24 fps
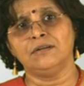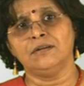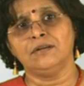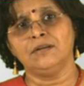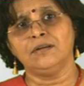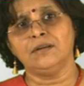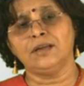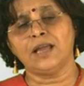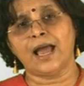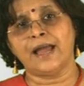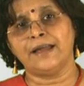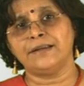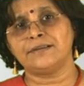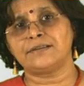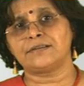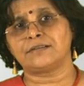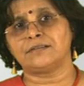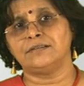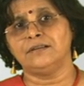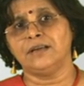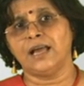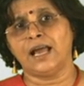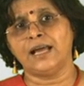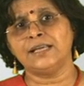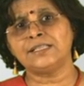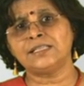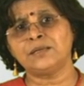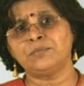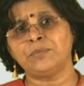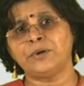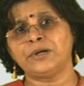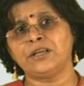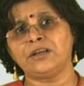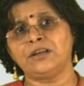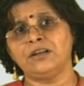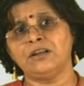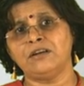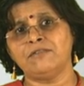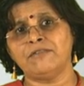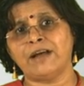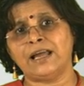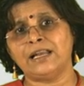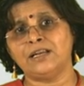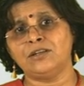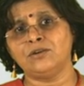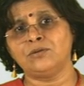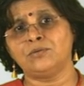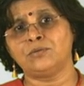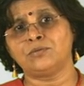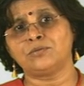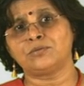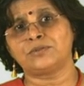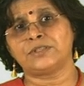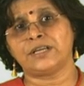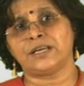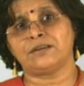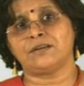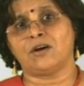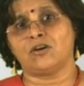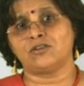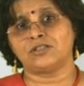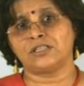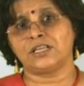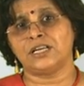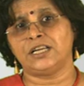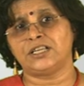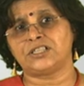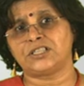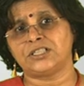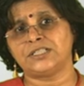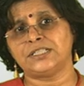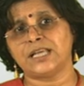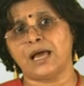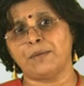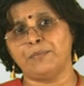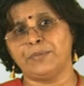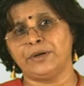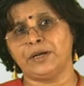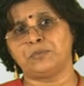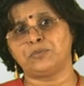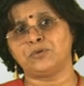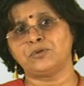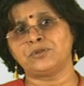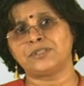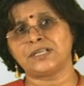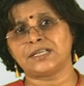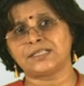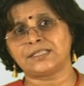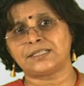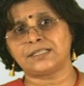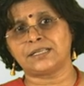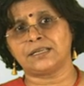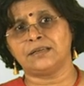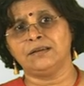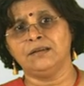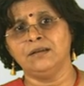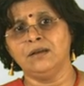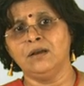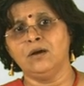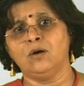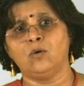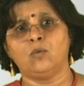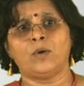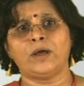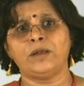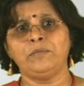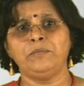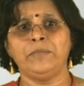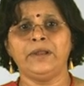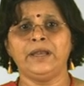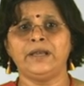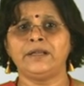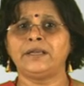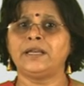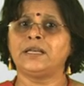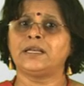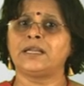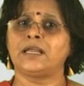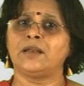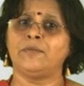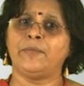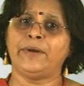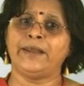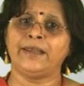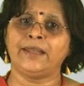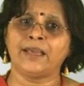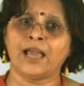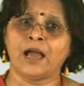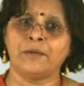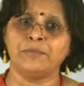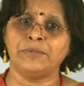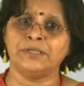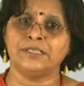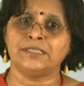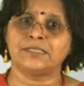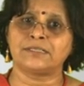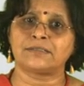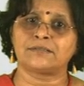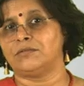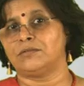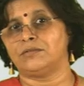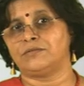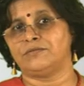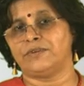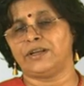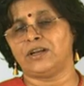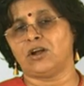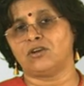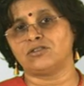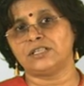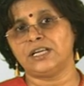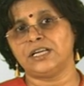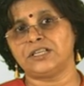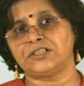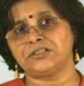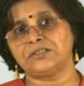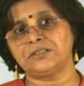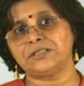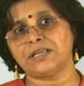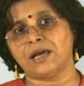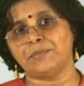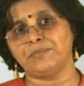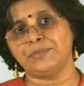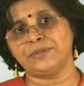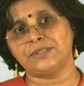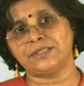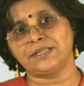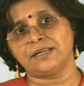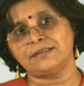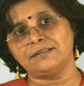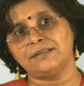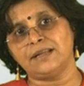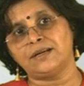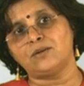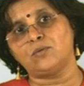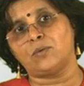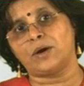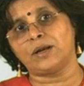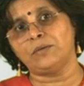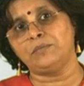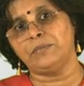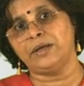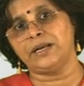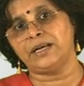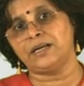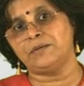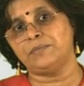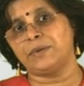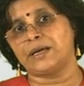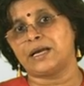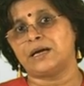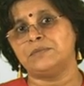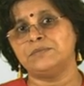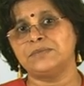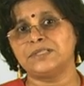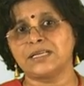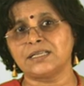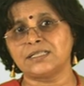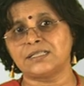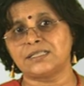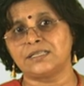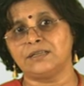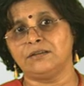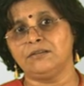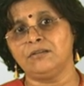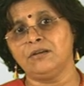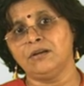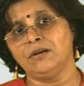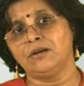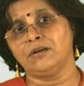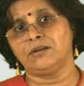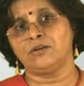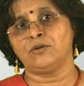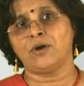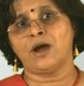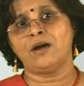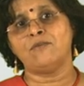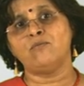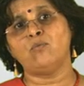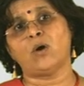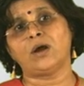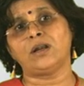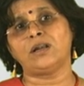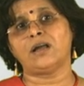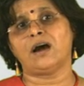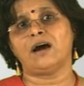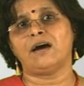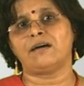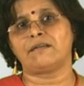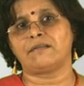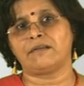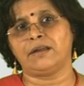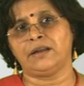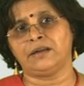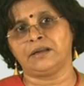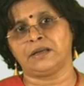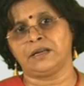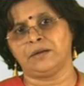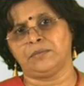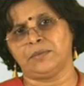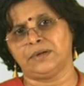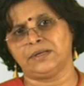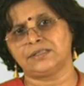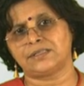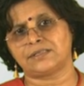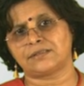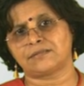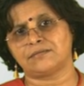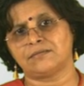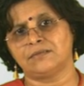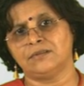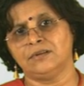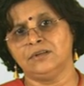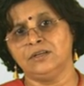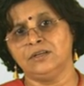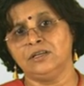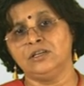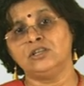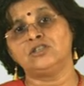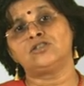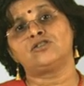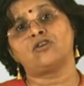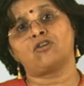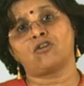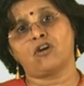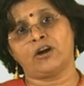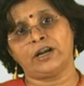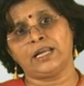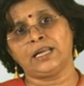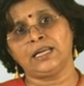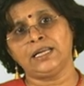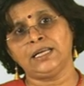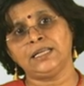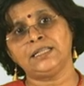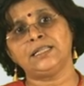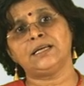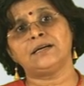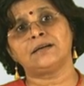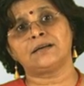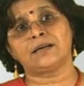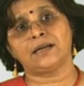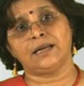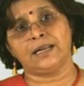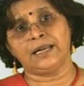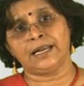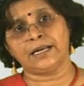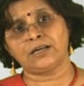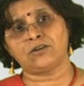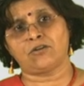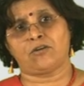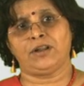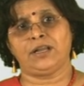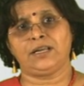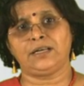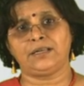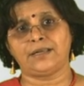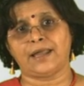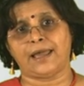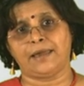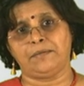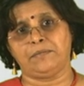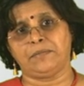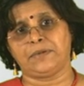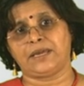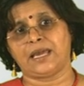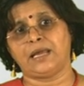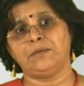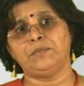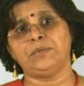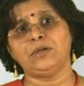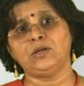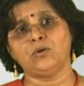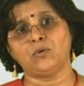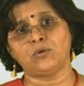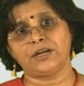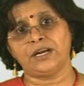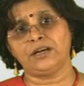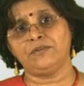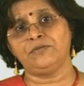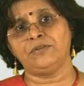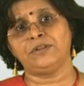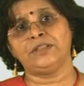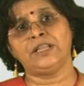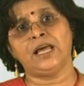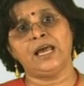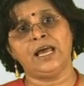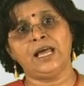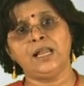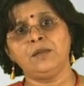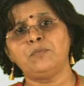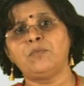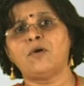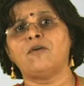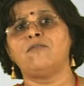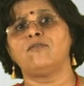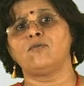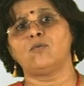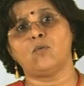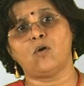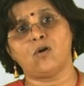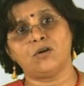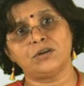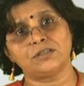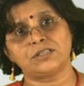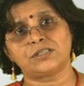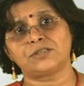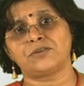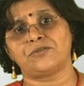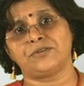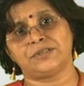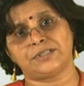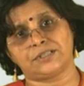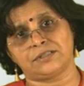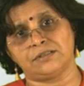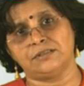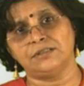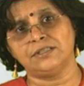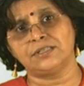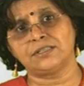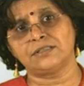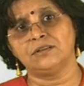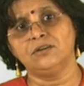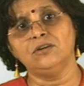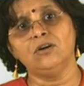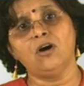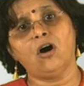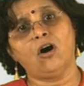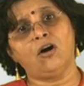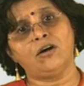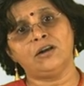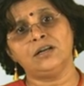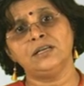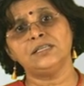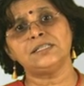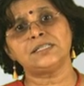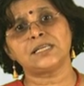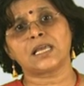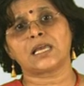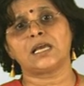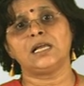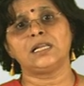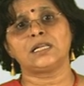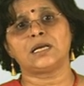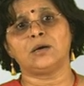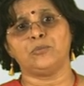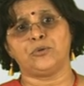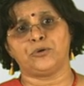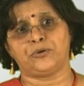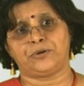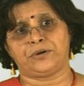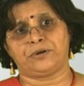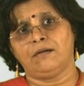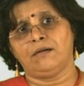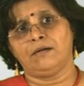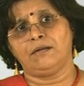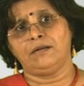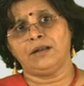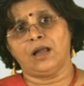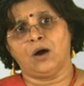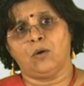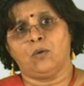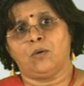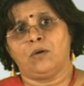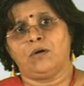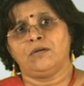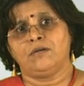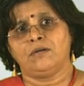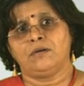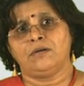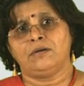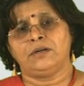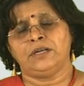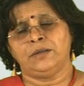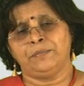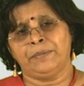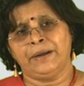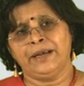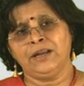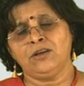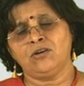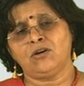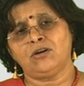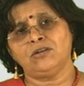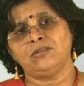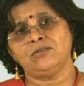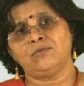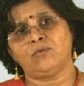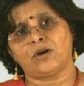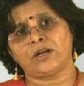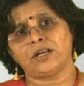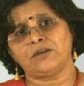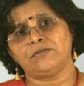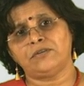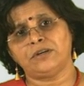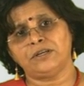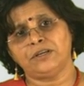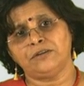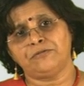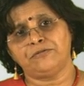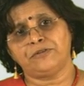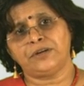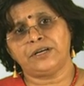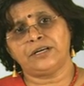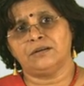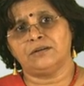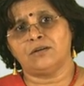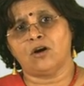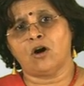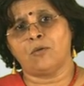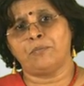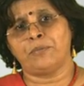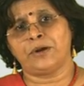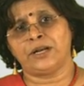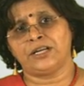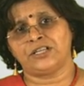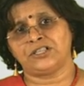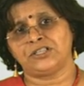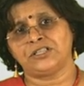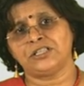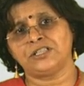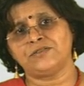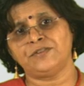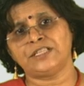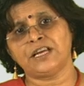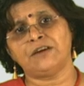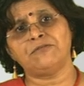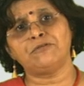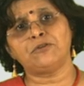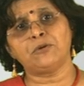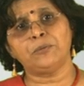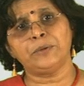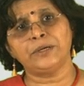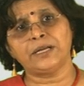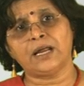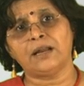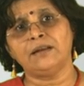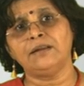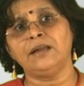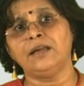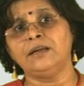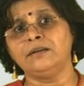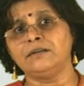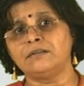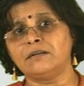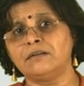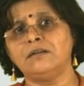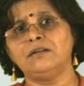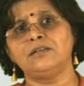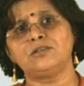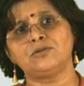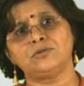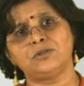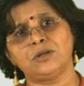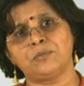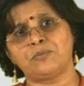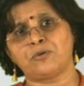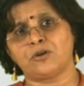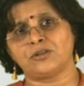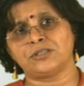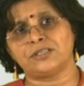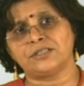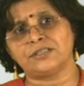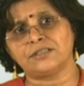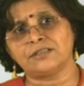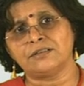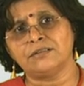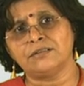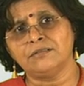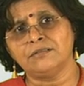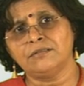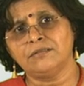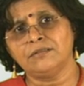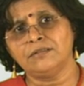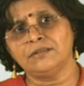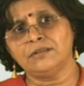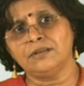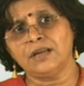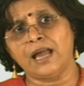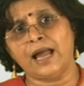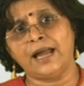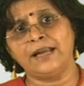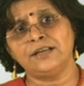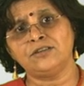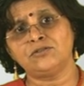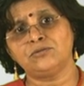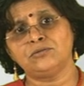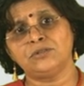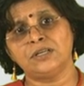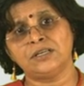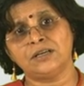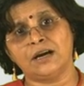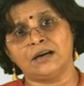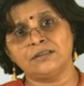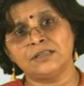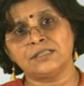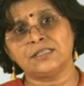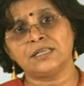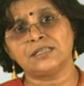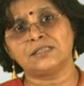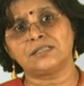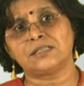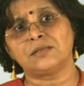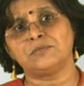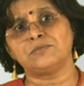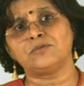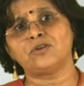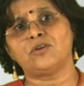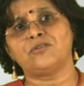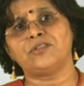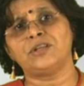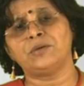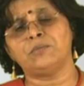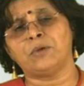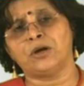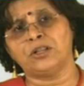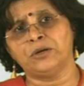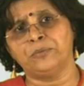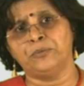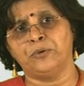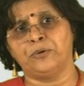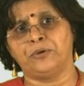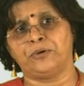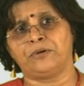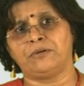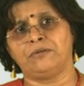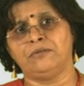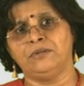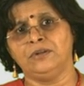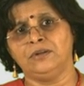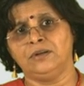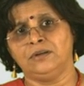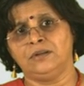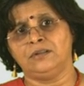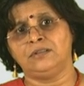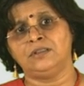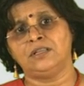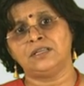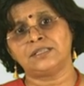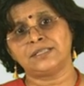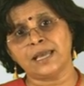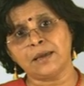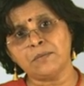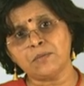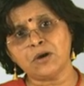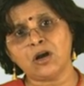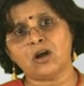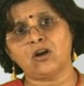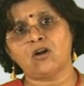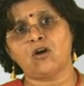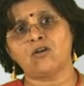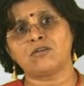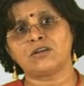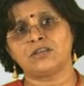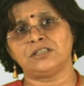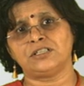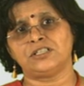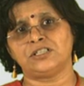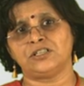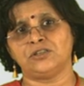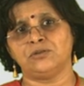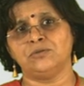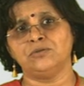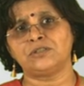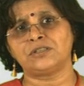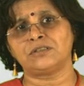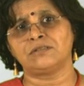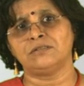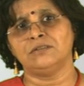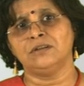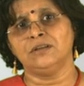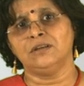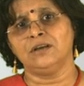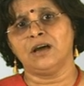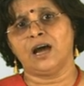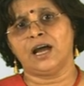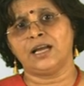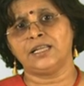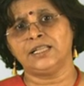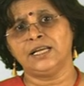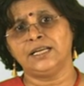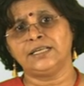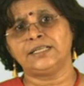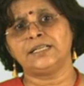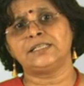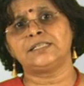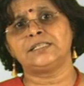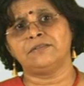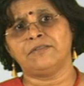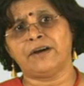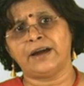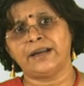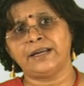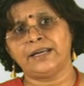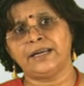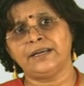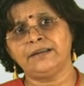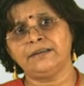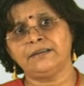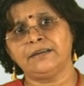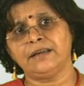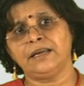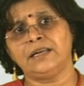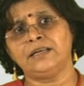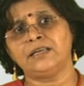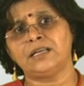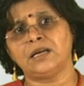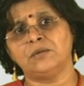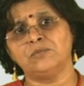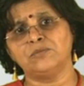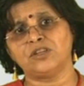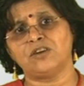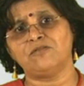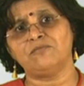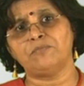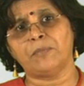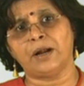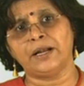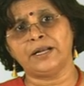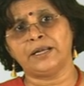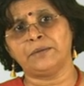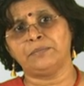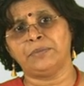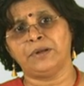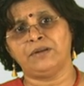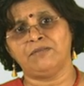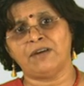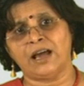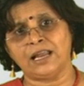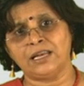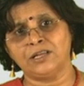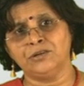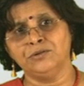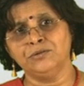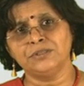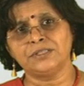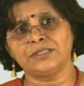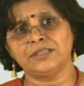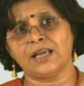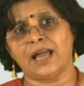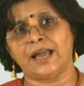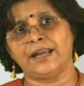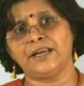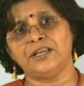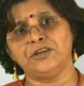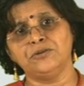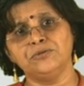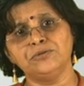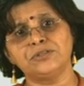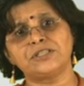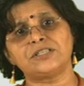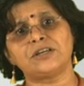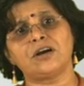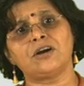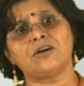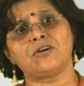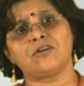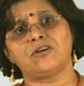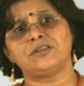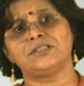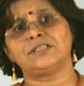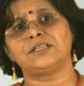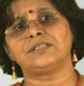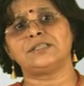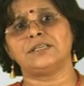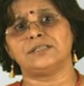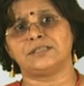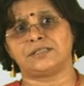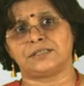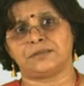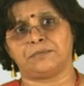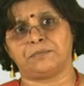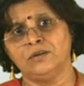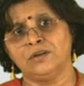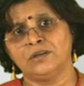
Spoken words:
And as a particular value, say oscillations happen up to 60, 1 minute incrementing happens. When oscillations happen such that 1 minute becomes 60, you have 1 hour increments. So accordingly, the electronic time can be noted with the help of quartz crystals on a single computer. Now, depending on whatever different operations which have to be done internal to the processor and to the other systems on the motherboard, the same clock is used. Either it is divided in terms of multiple values and used across the system.